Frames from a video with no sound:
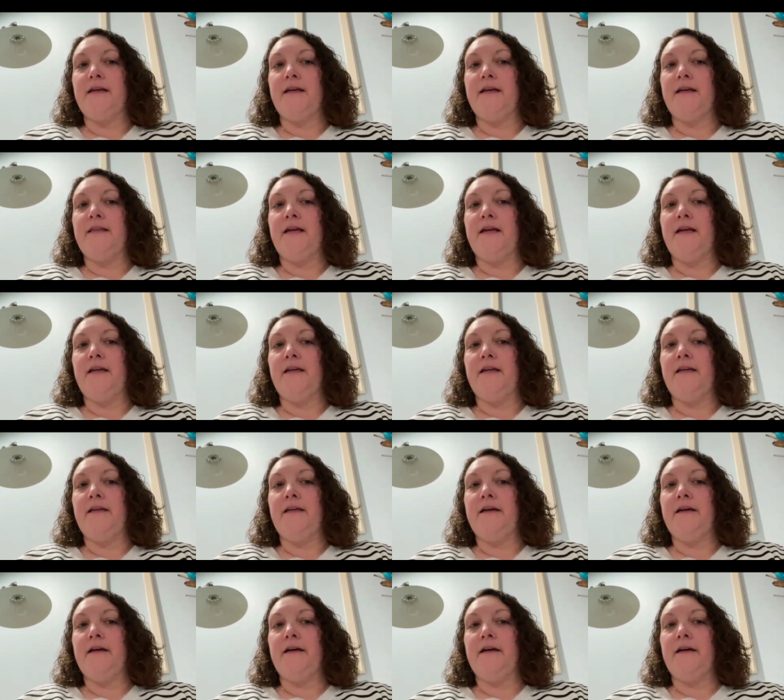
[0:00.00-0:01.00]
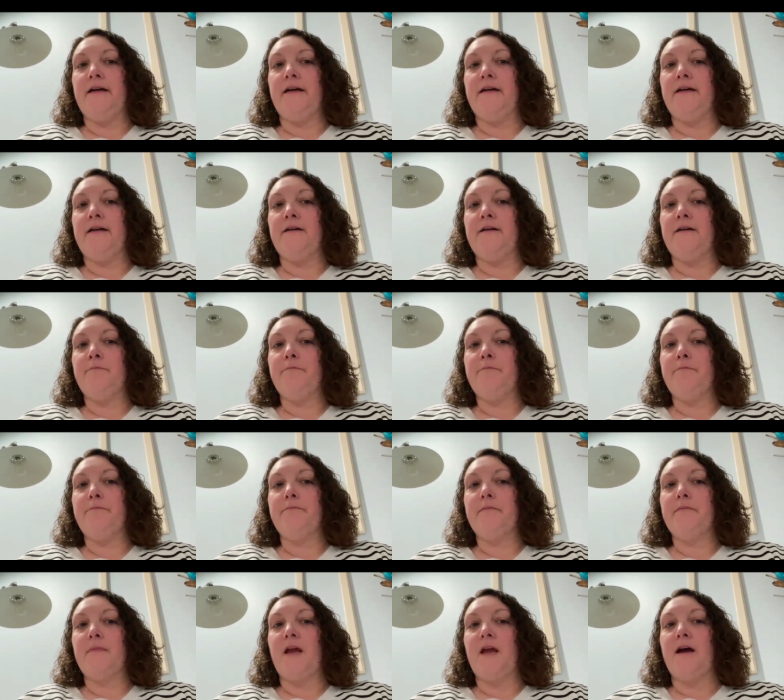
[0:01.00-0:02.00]
And then
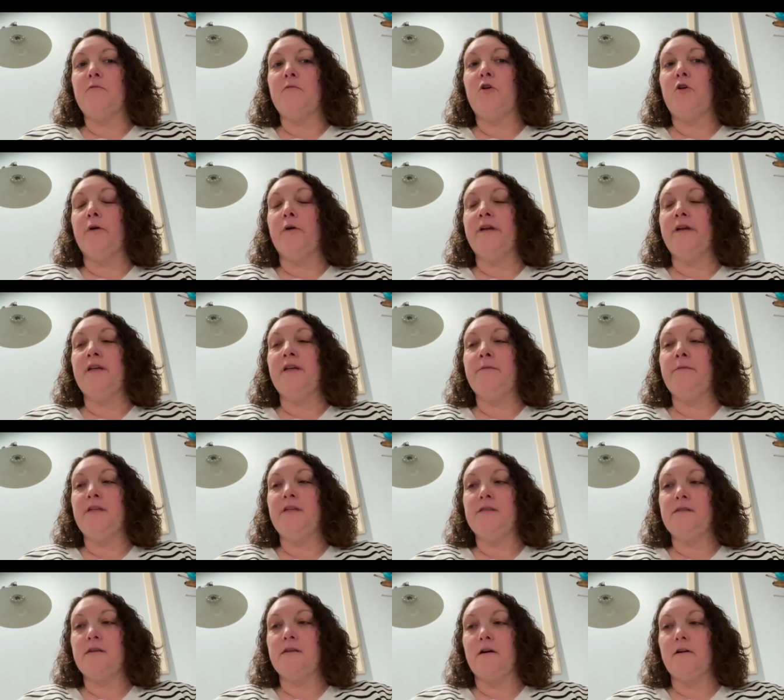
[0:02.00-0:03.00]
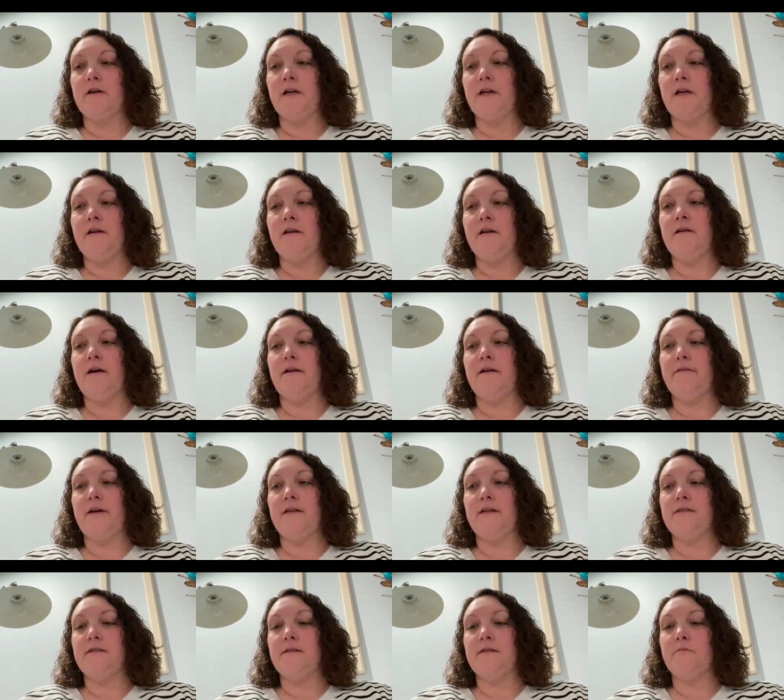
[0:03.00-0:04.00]
I'm going to be starting, I've
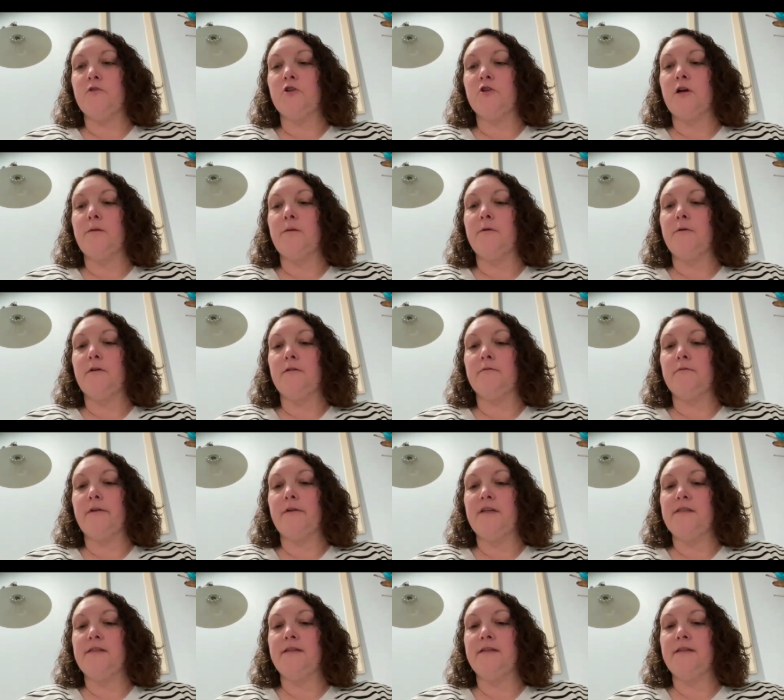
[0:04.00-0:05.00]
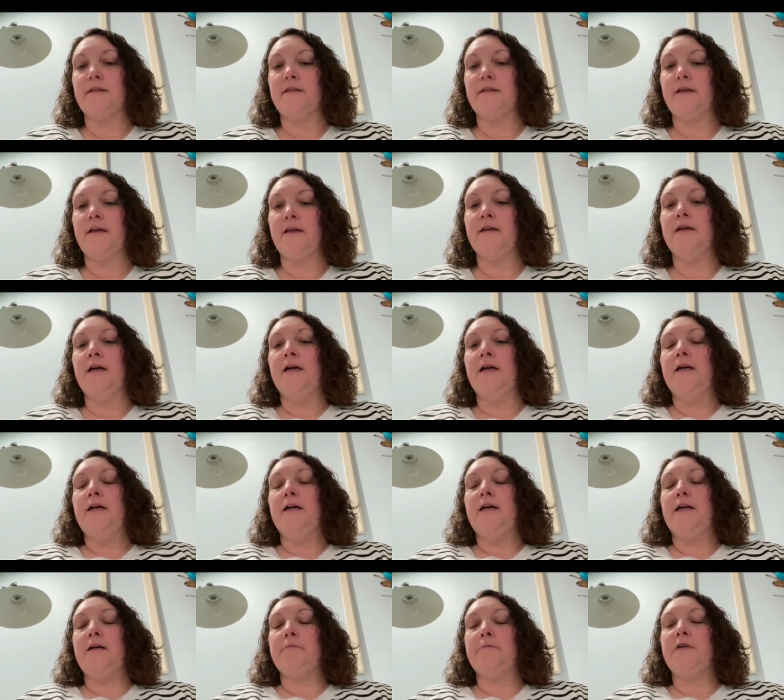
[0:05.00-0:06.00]
had some trouble recently,
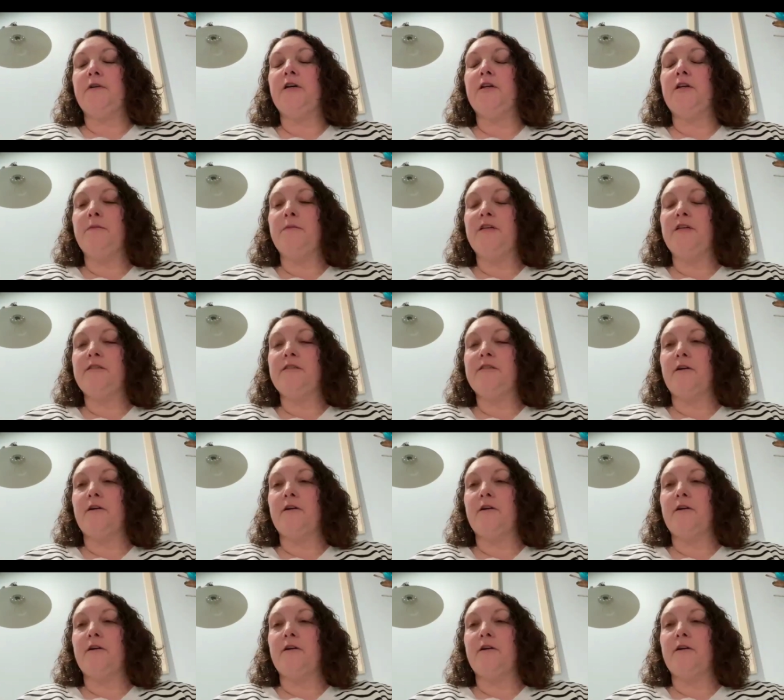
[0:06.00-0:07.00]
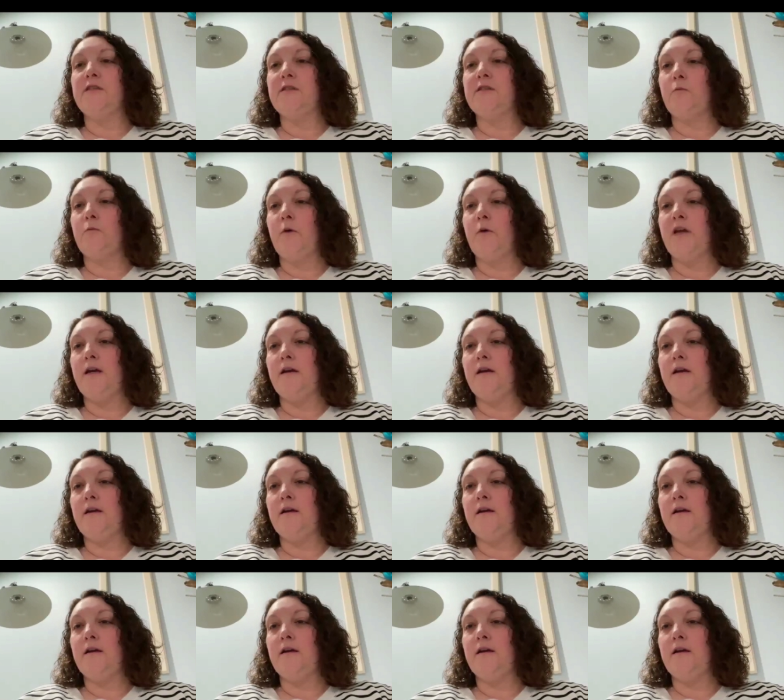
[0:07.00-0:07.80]
and I'm going to be starting once a week